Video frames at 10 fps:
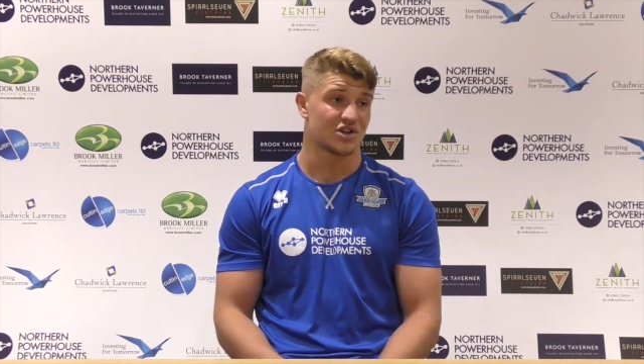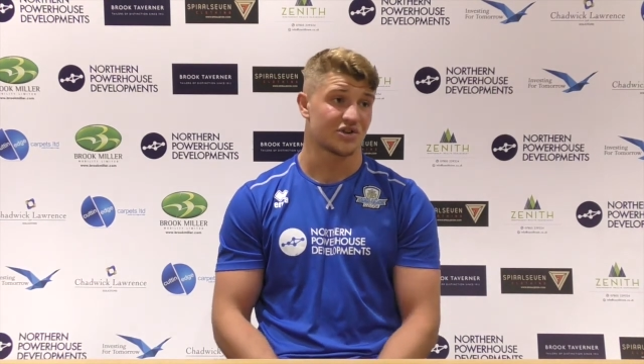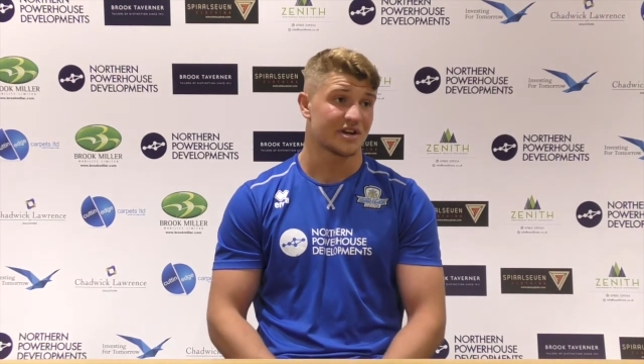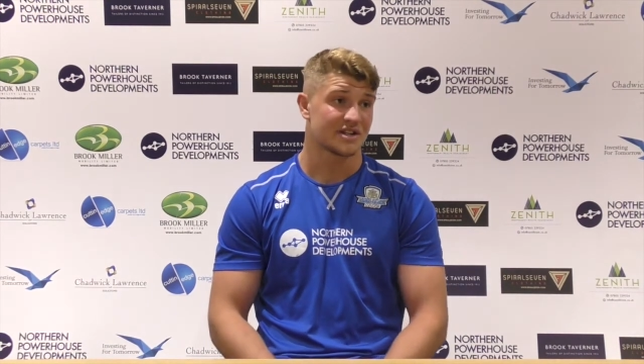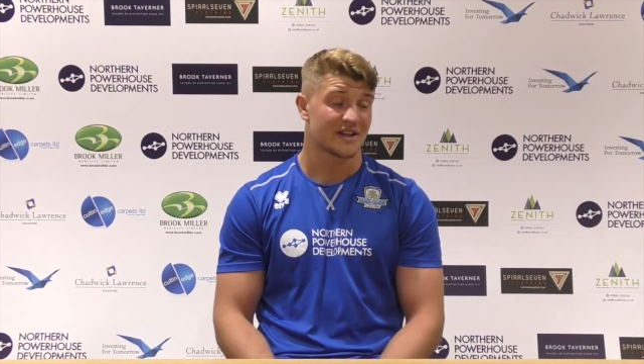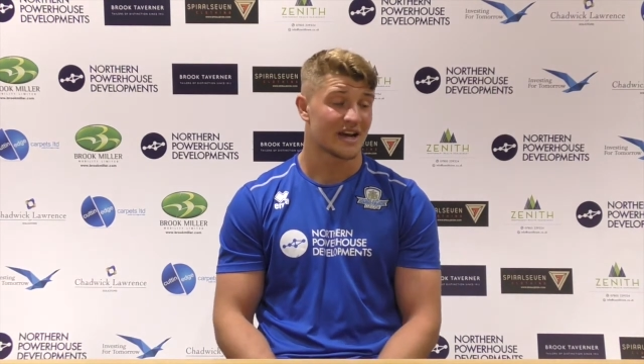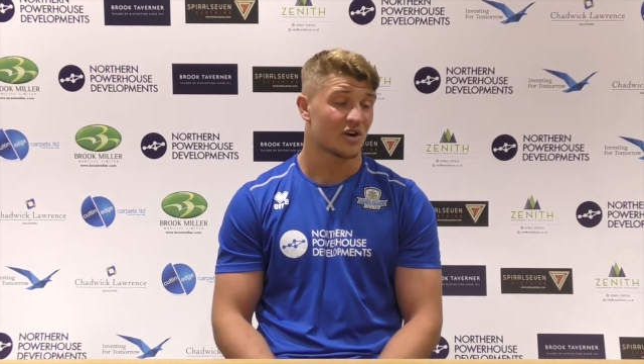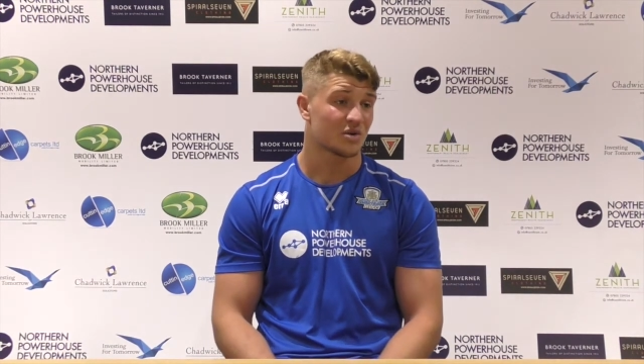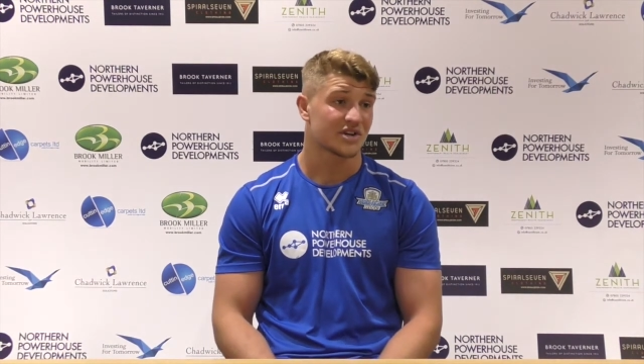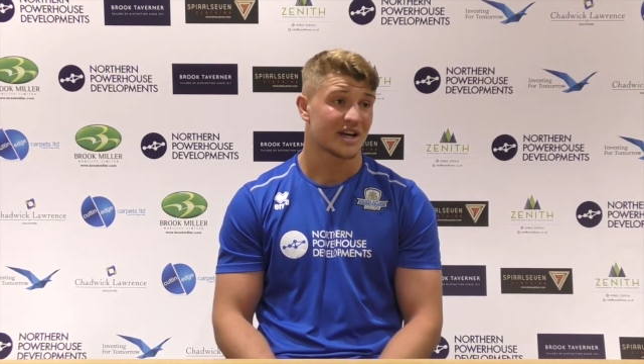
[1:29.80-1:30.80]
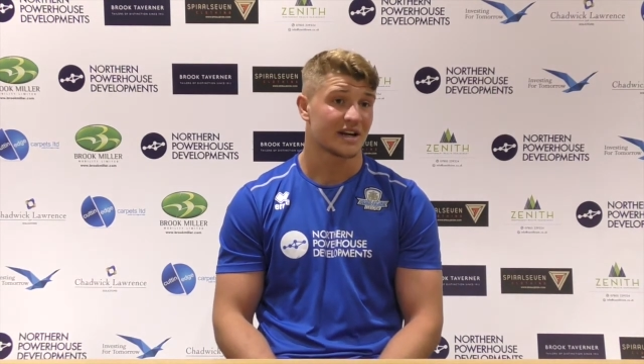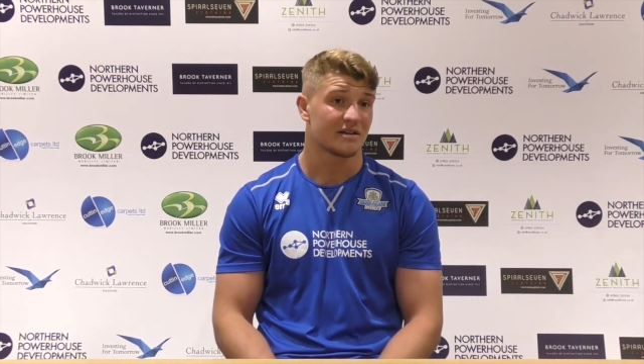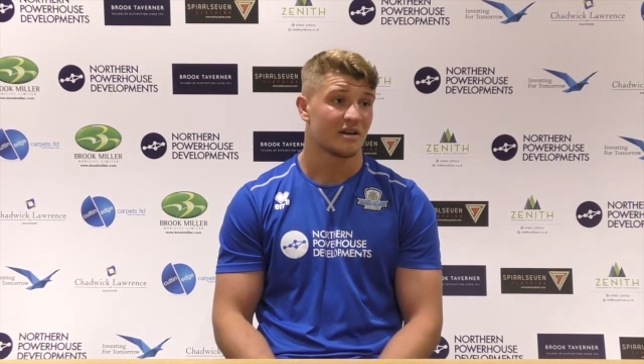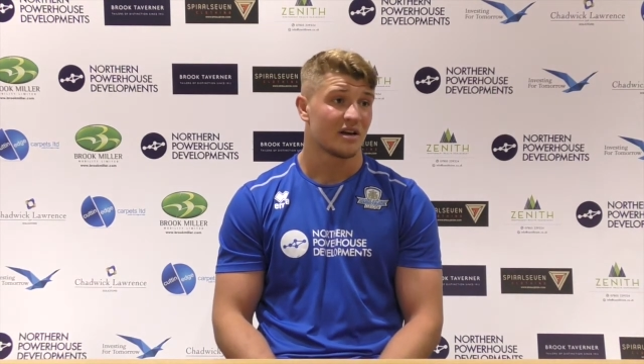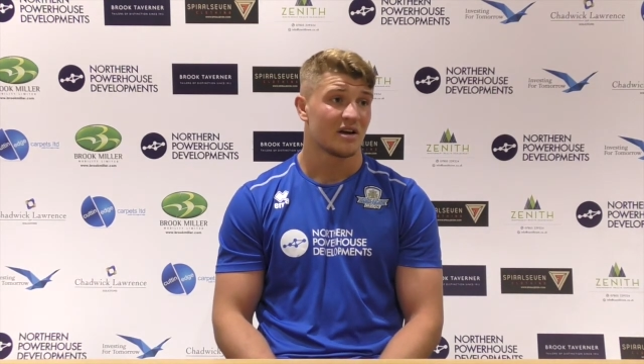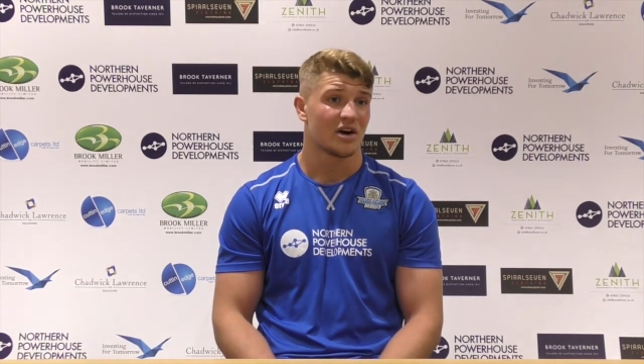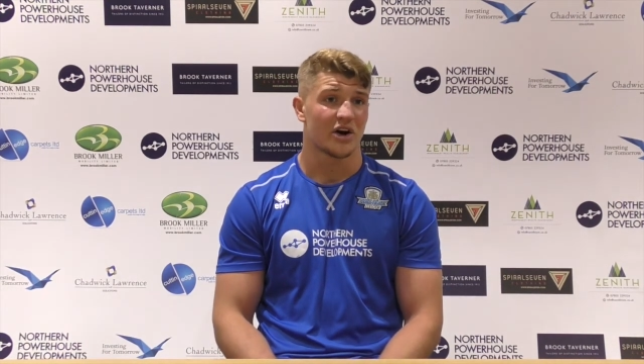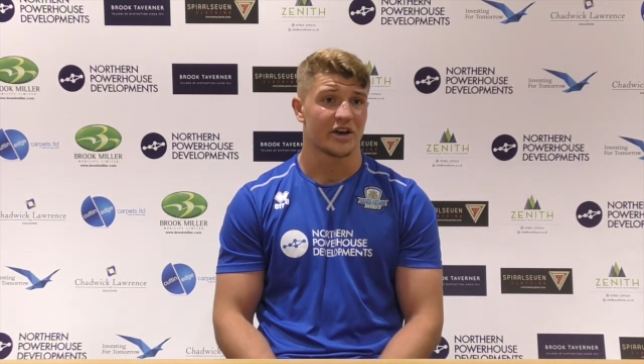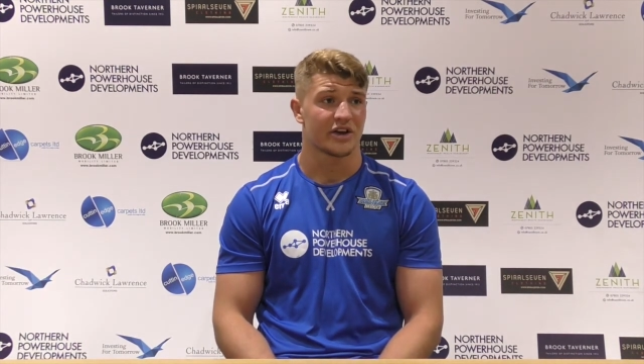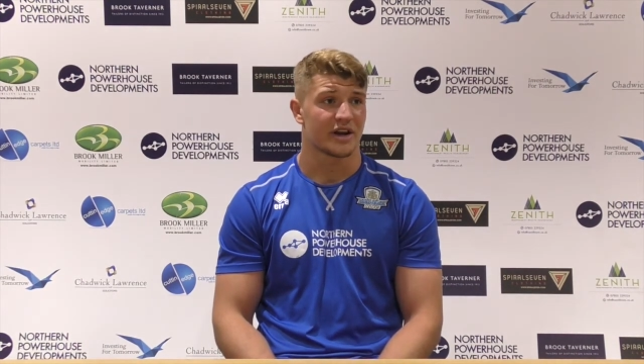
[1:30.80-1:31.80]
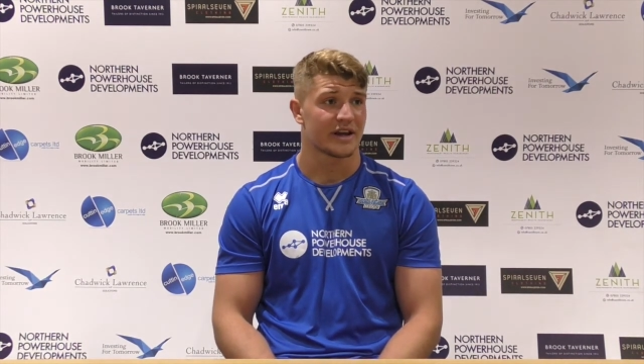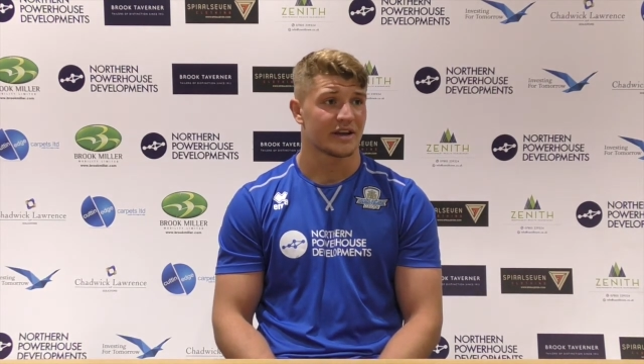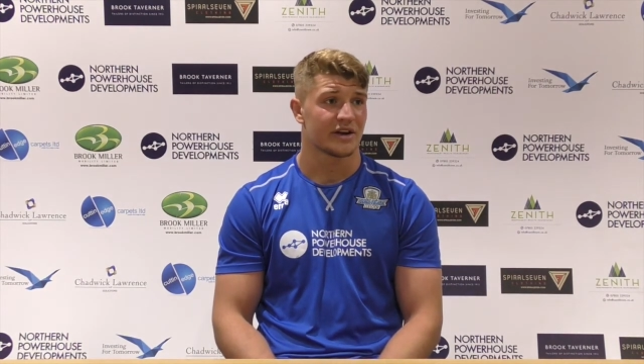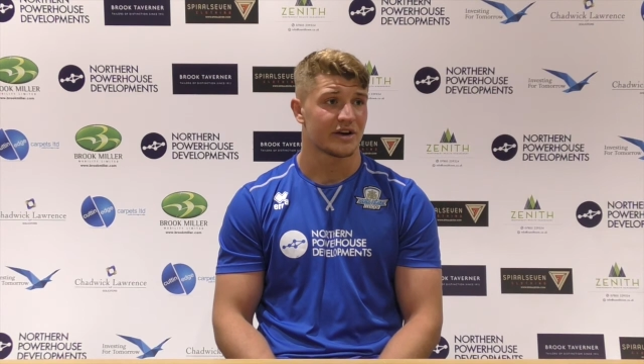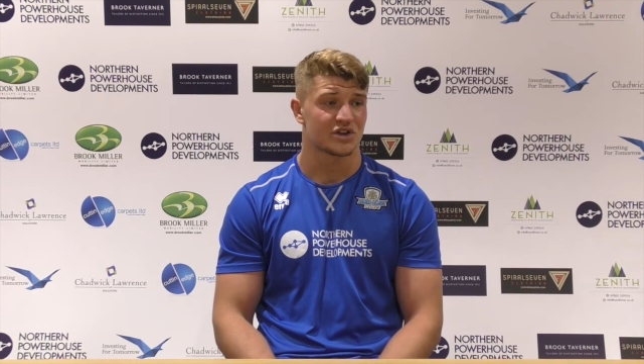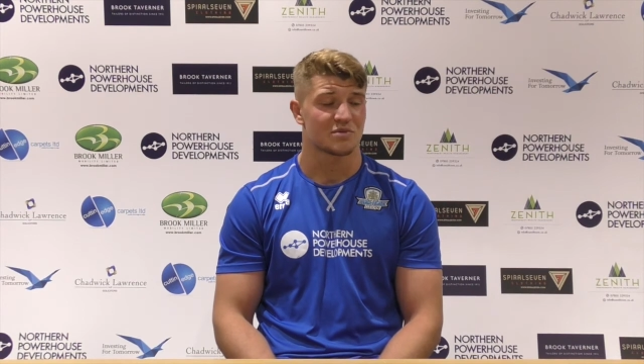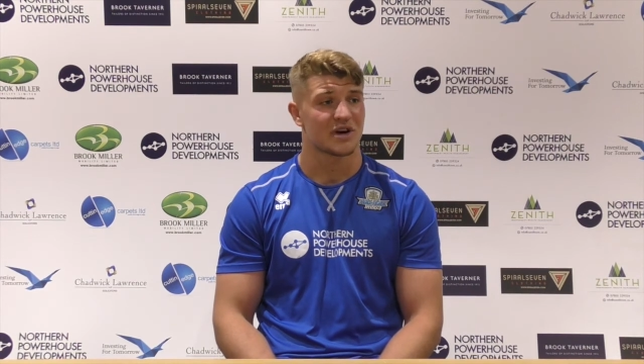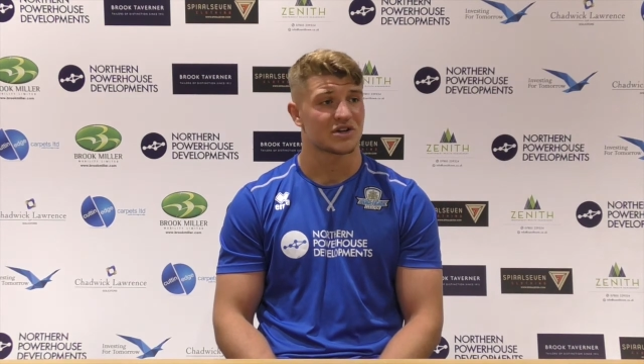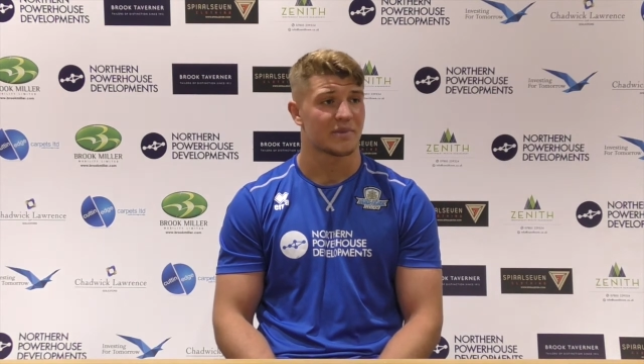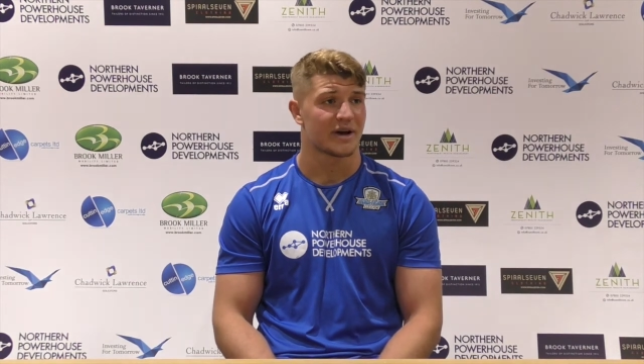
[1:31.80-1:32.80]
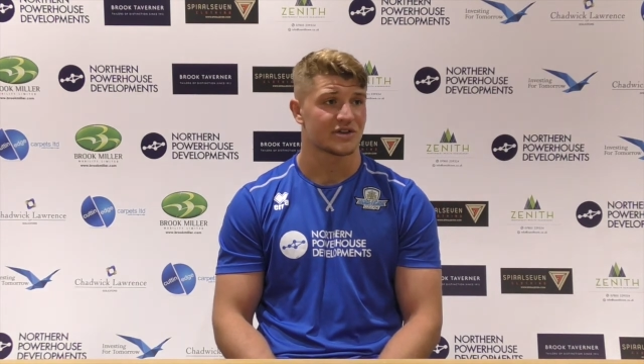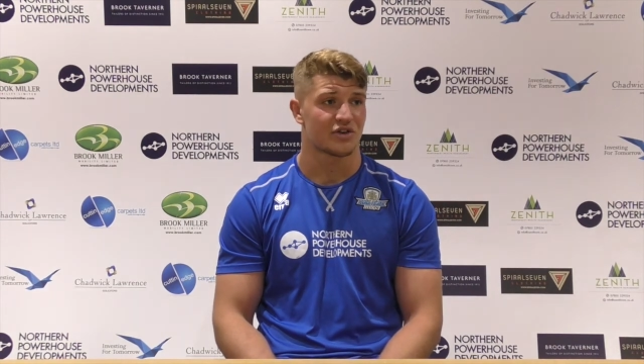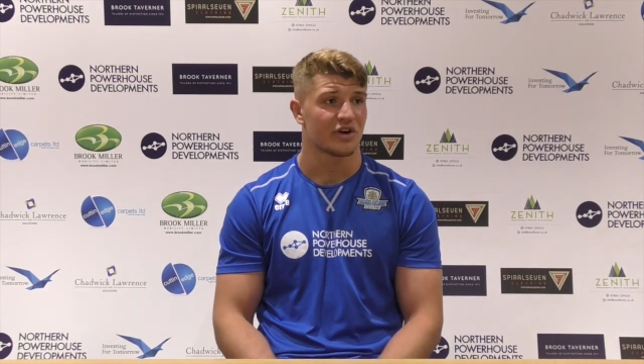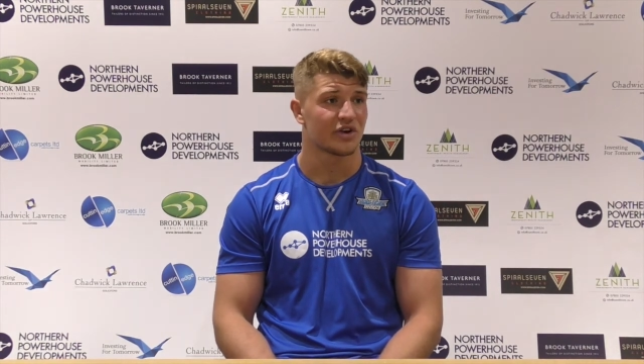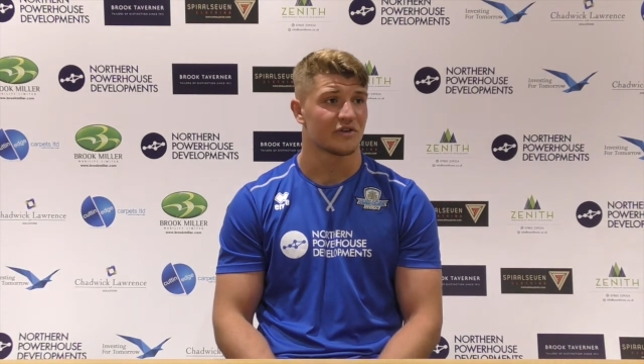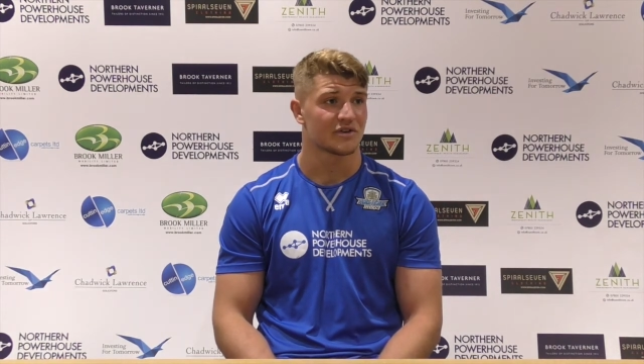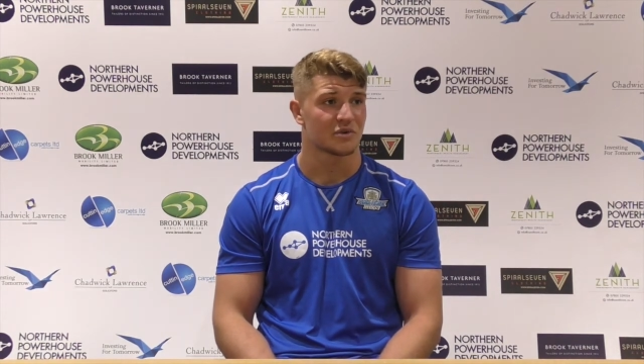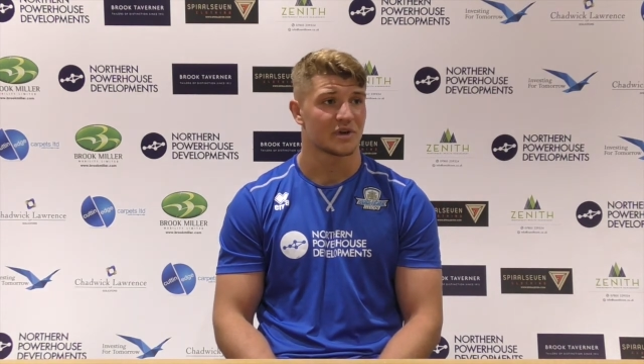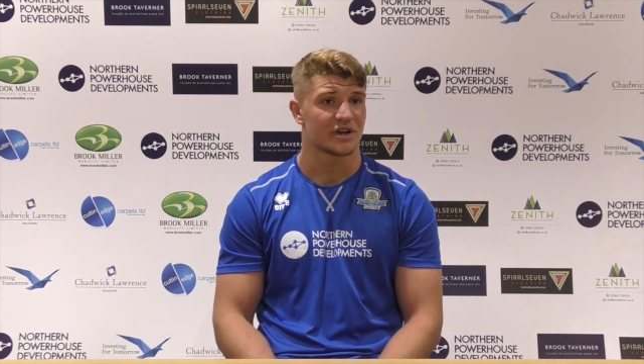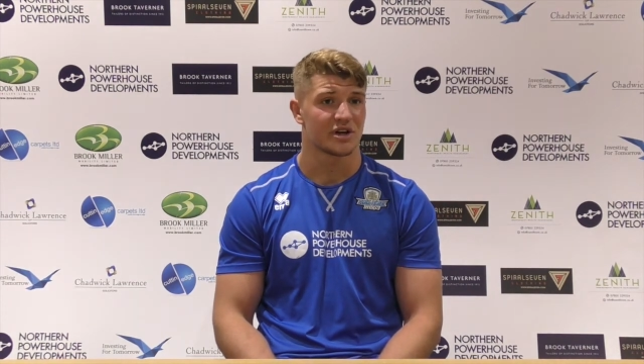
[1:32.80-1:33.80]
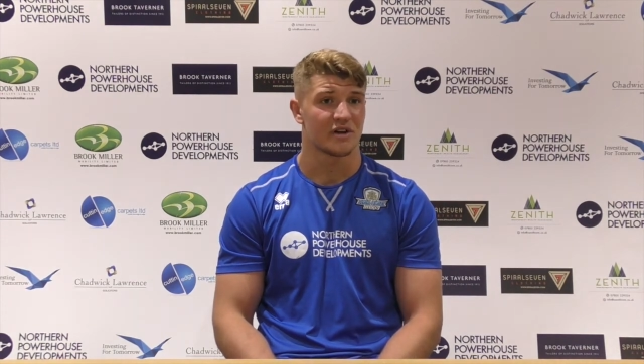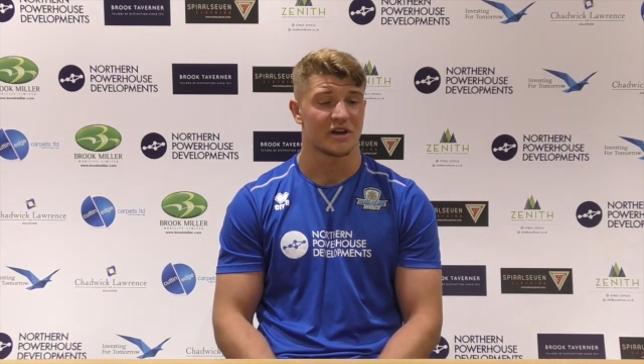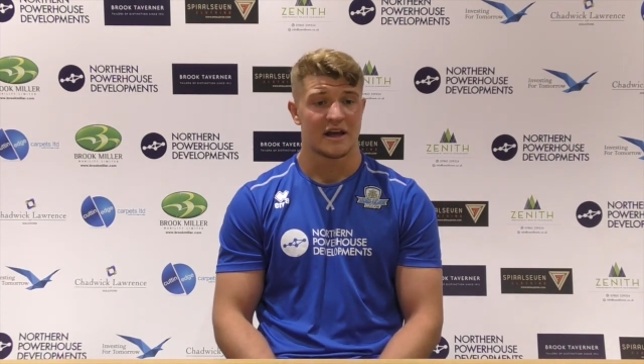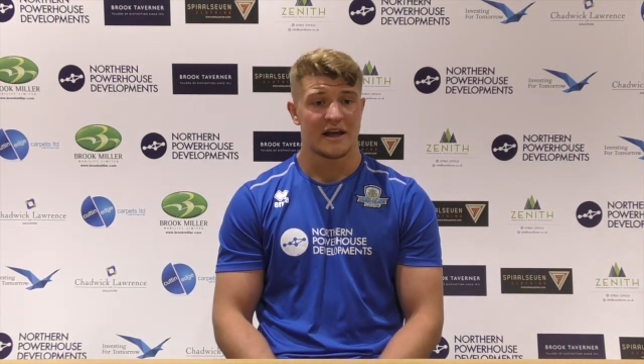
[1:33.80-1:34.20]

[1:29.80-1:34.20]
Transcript: streets and they're all saying oh you're going to get you know smashed by Toronto this week you know